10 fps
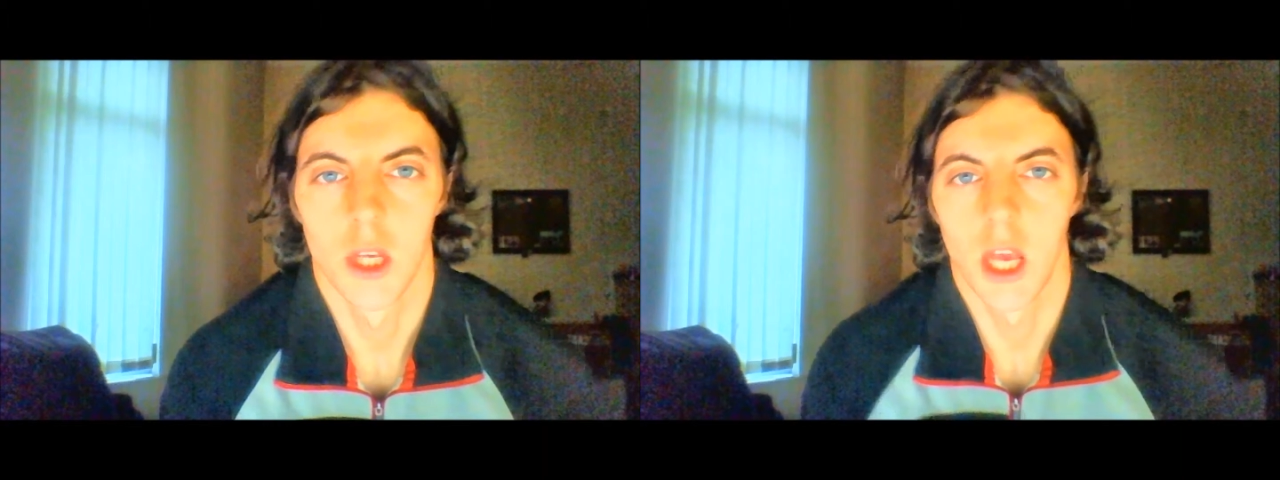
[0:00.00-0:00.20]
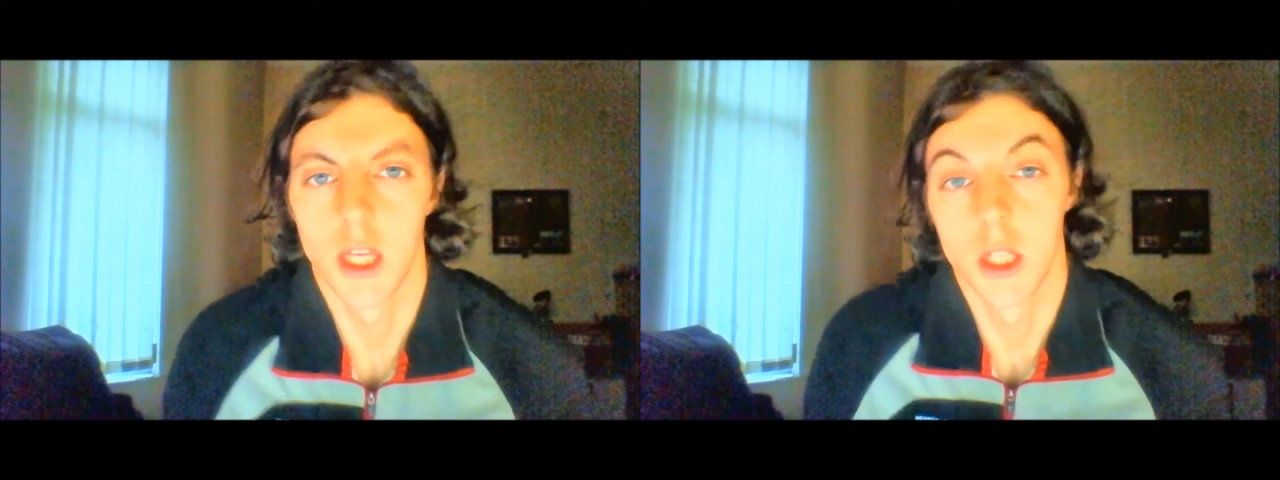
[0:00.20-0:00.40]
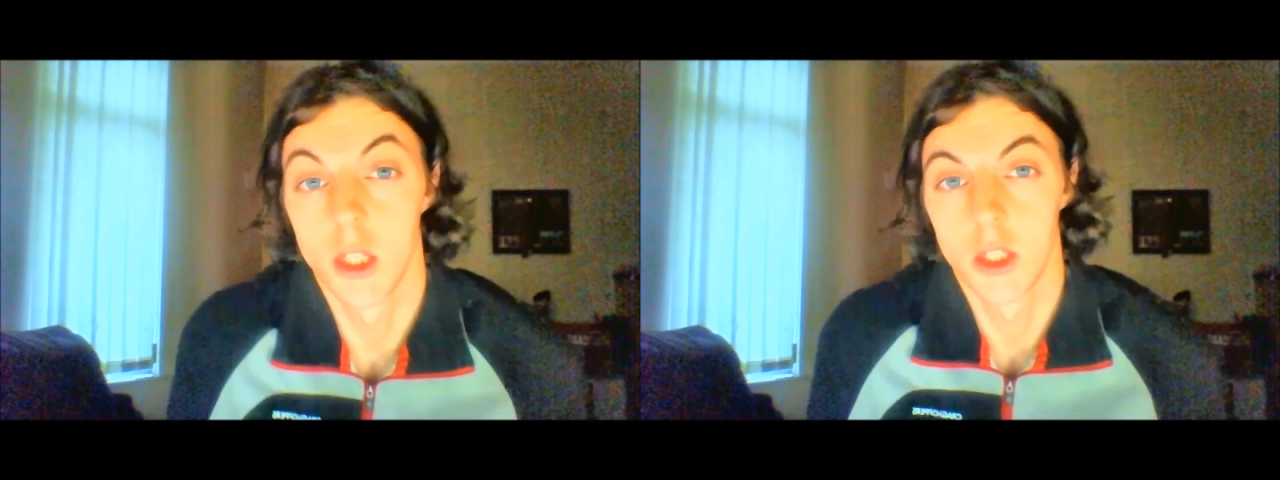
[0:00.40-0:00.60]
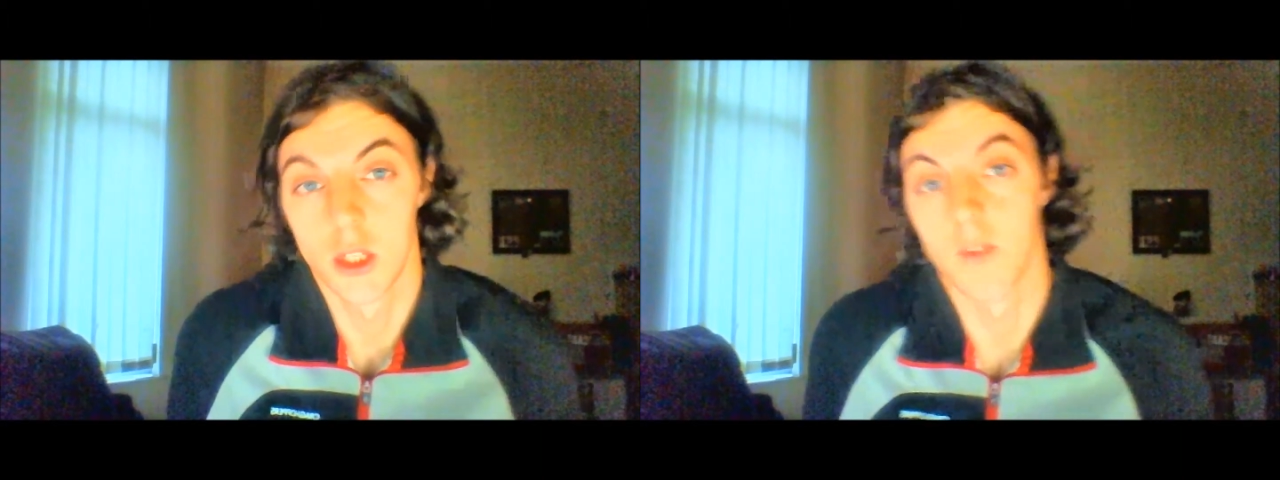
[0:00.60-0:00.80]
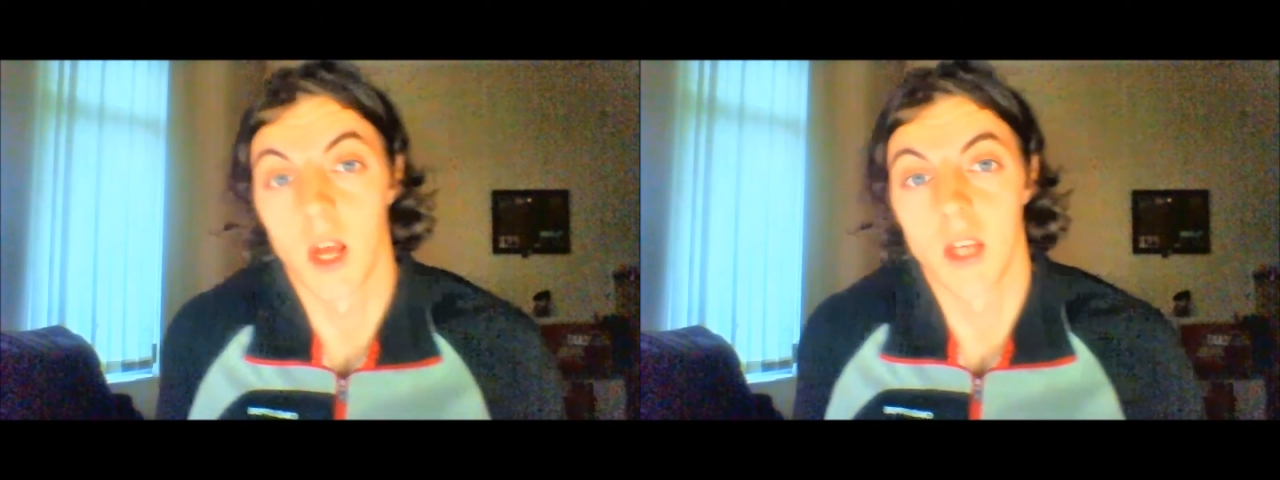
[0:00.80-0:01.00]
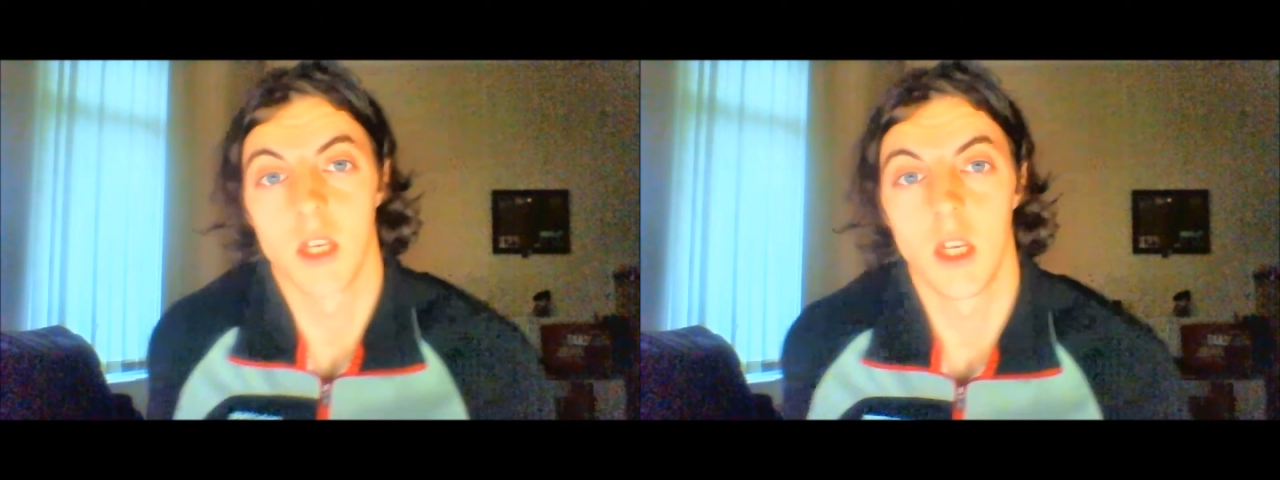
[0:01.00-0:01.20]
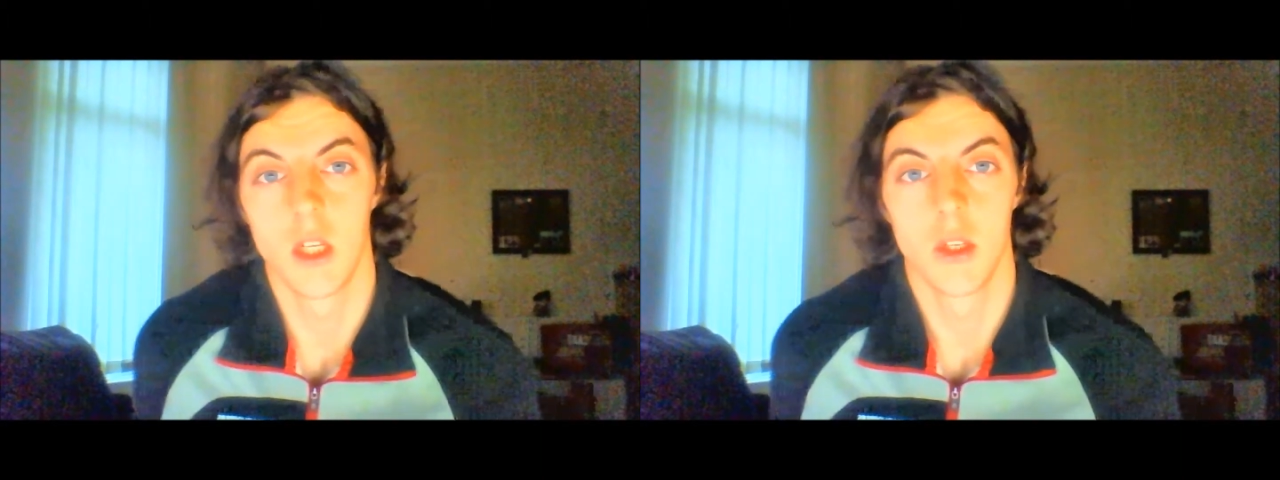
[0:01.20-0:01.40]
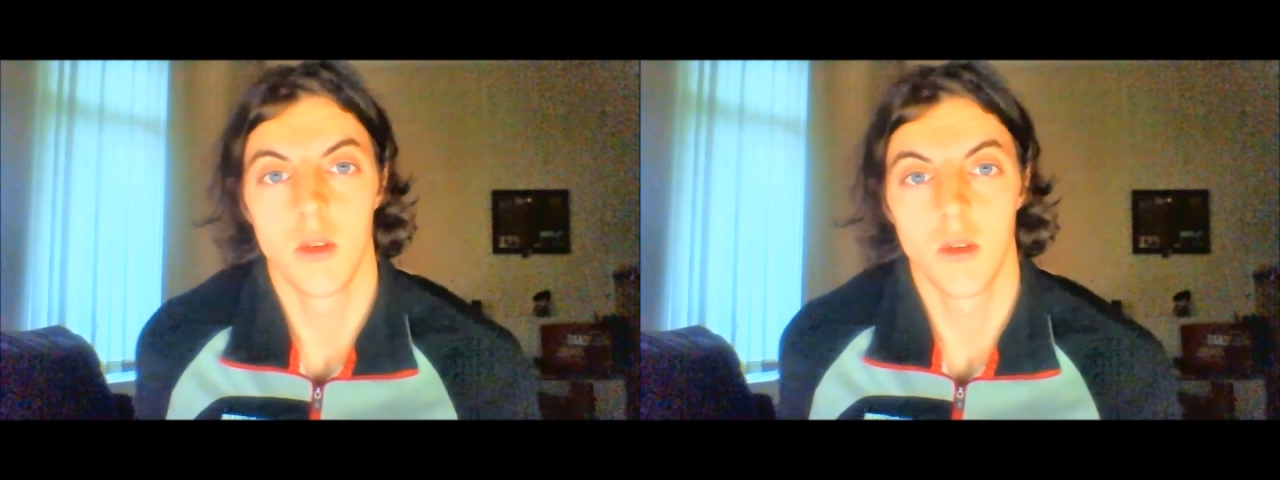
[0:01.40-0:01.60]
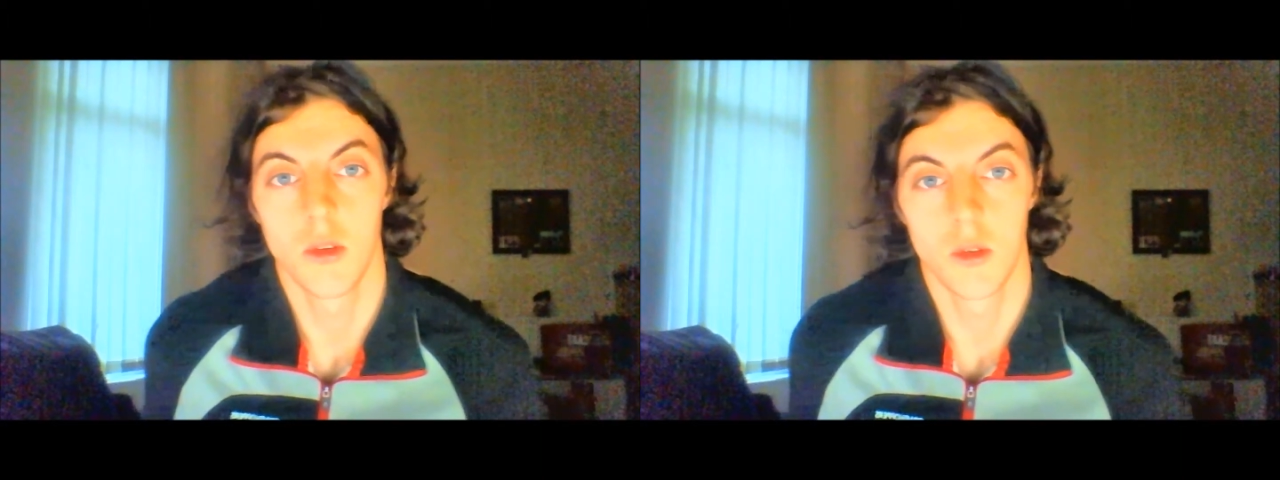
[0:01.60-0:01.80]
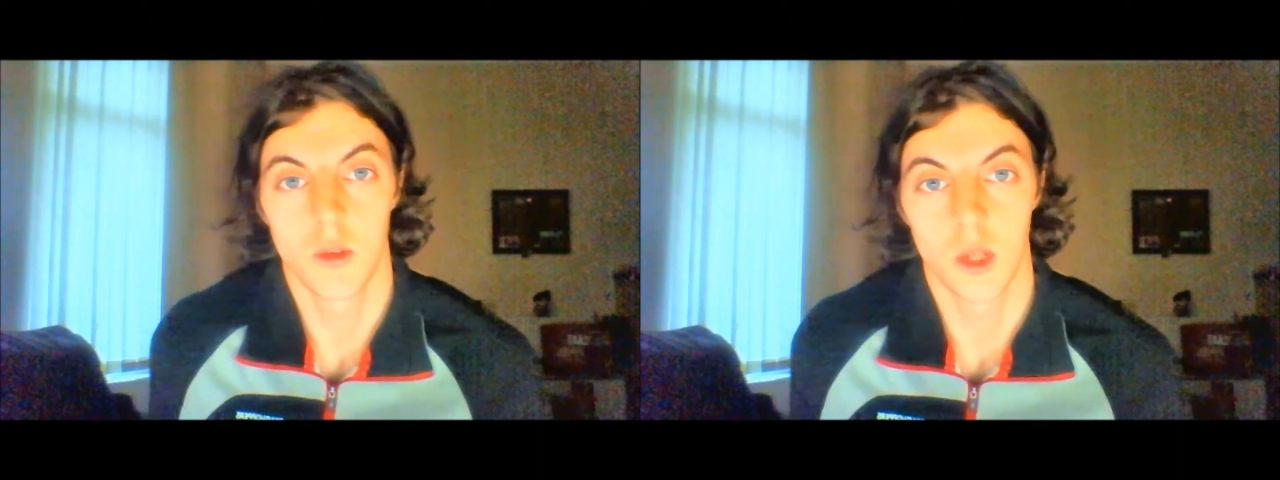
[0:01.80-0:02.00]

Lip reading: ancient civilizations